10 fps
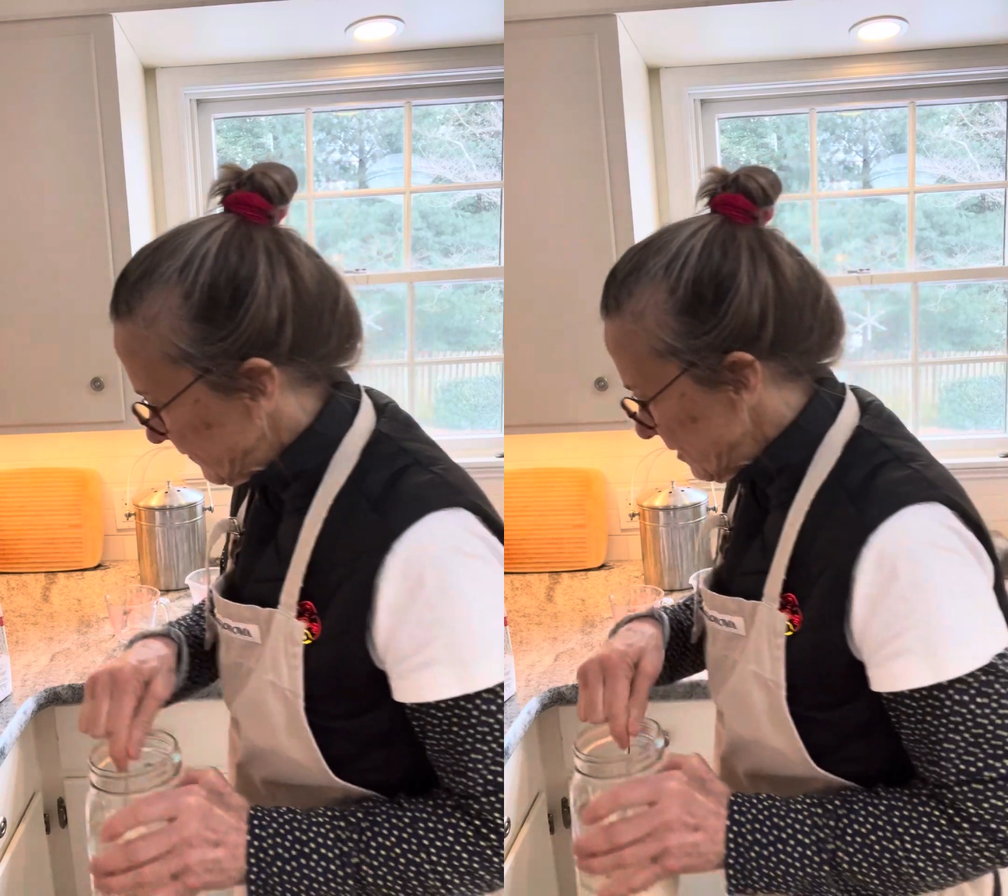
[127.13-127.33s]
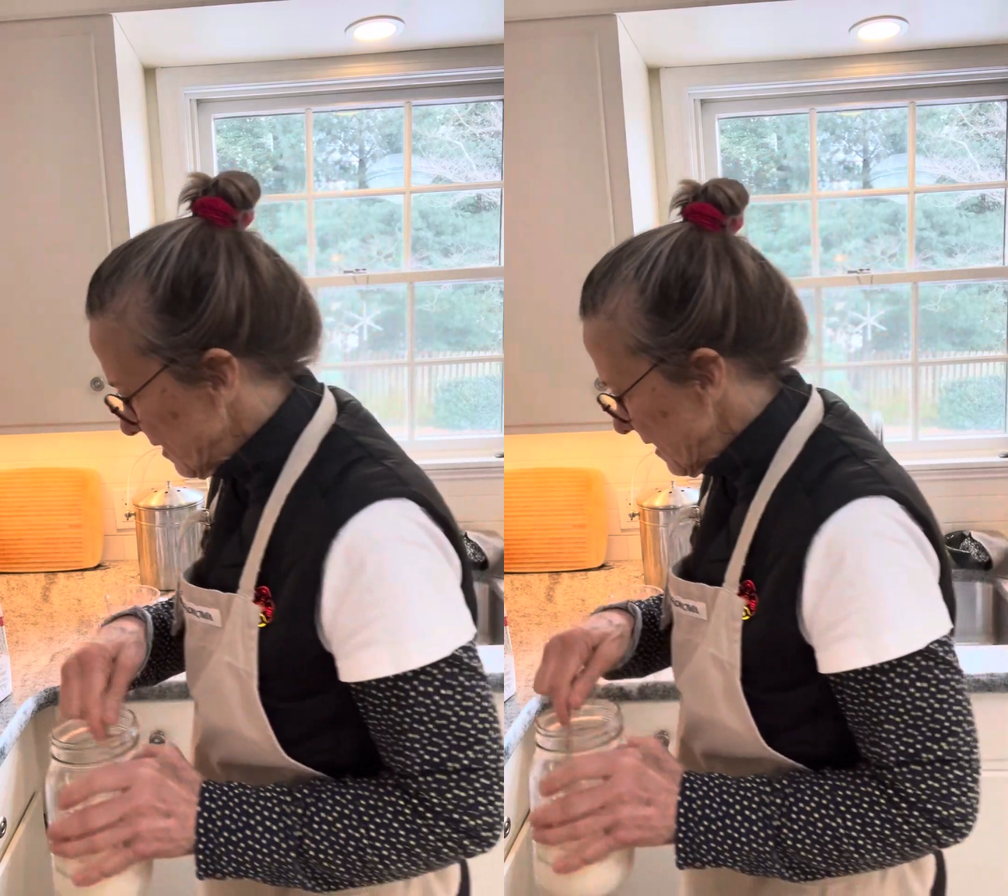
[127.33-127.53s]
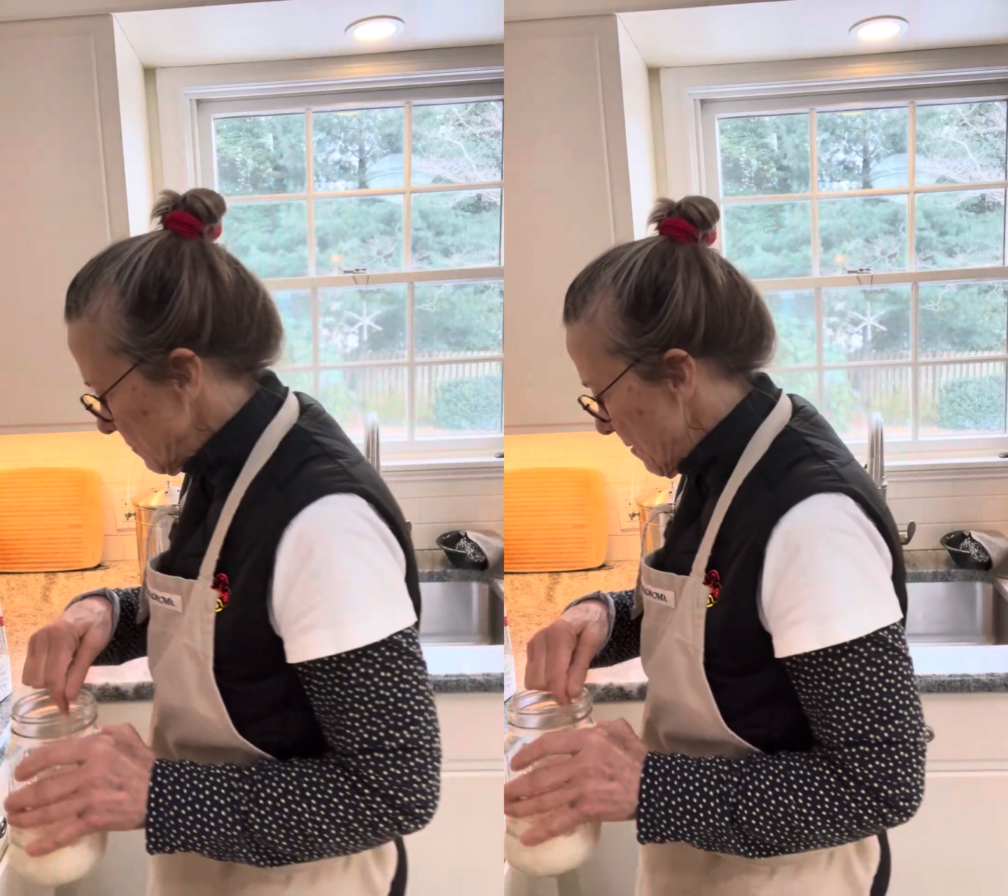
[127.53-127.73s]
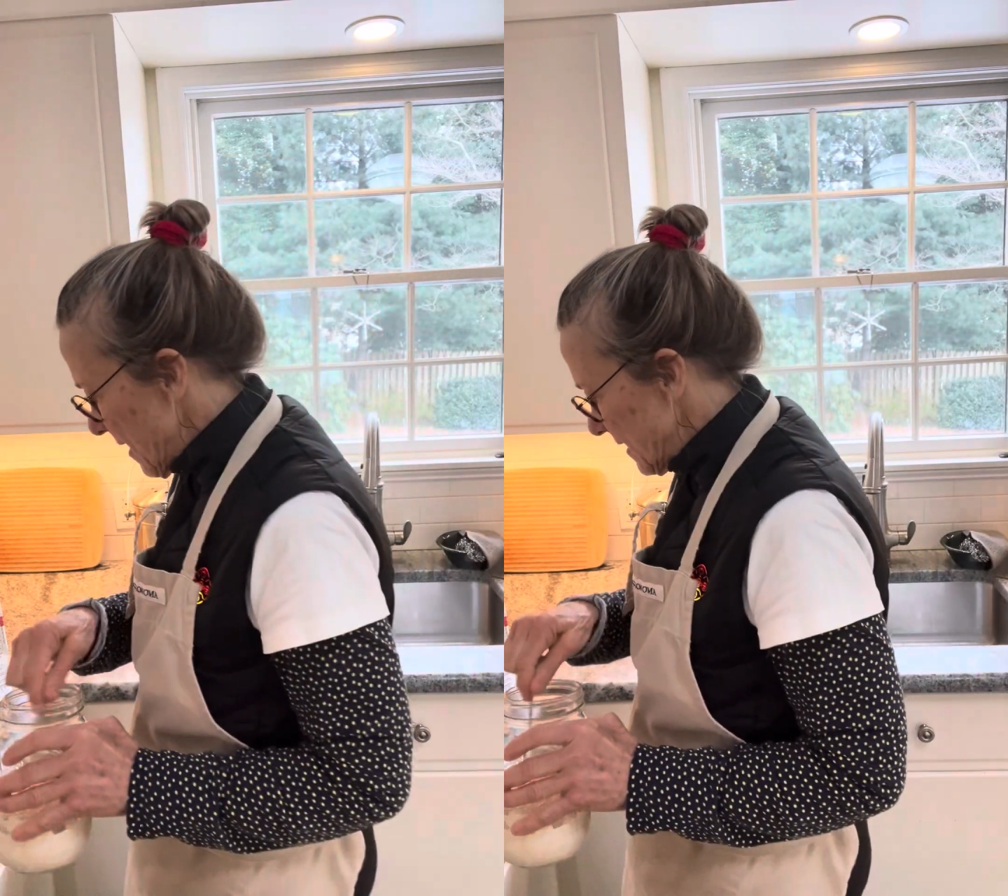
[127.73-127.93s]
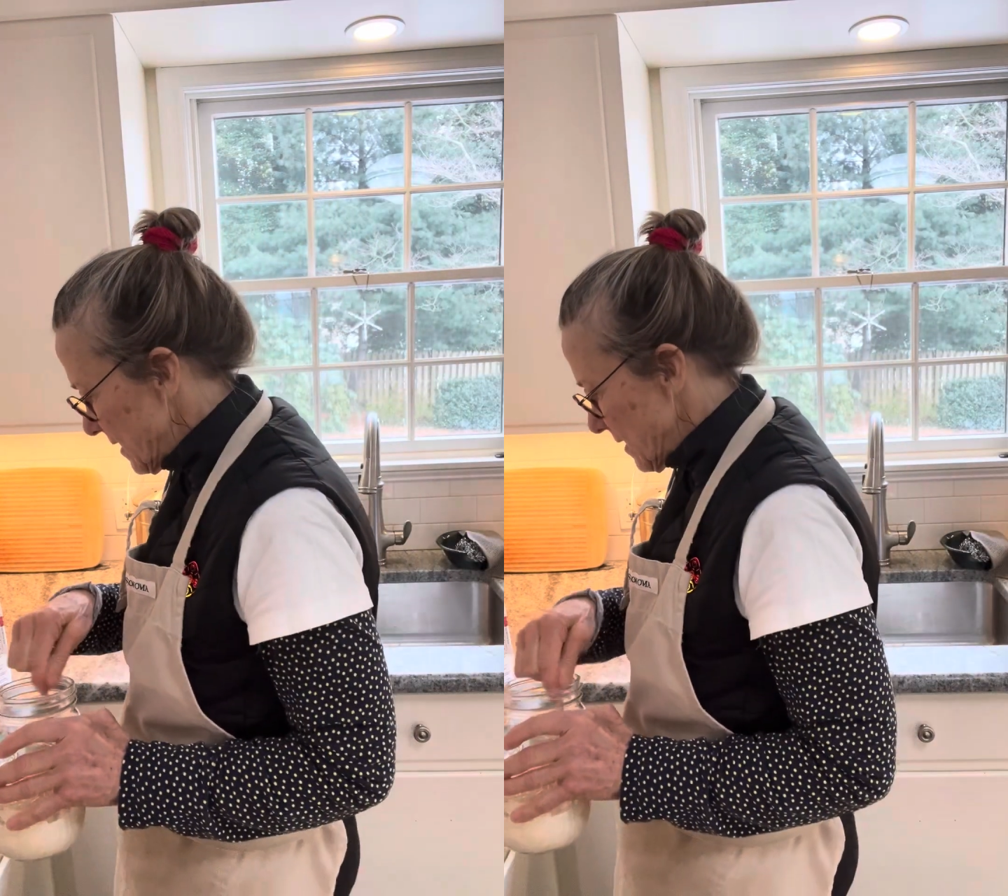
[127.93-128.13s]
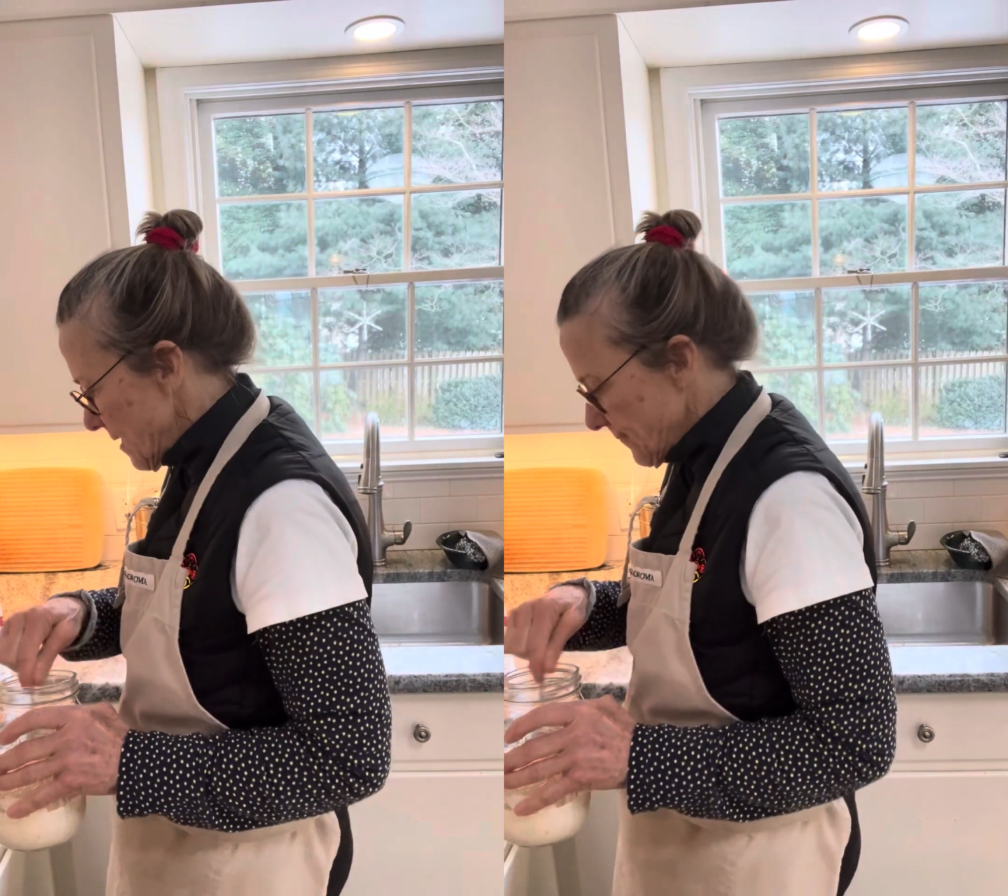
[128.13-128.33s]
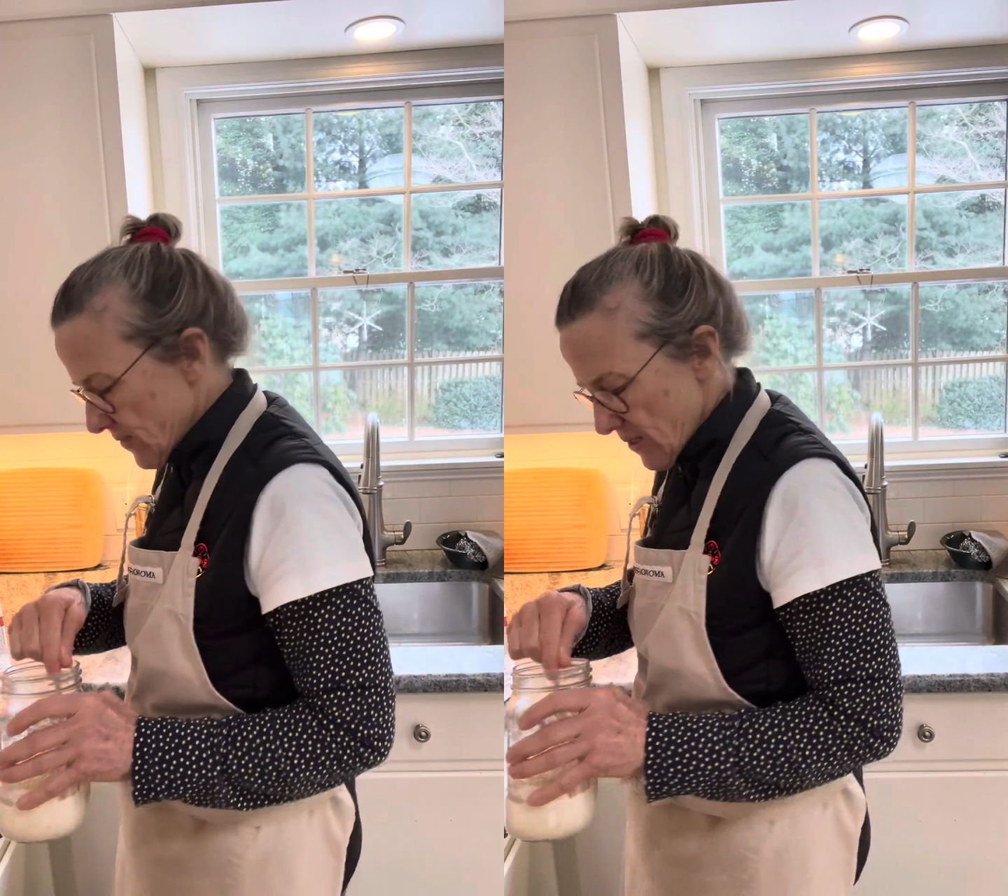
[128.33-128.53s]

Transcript: it gets pasty,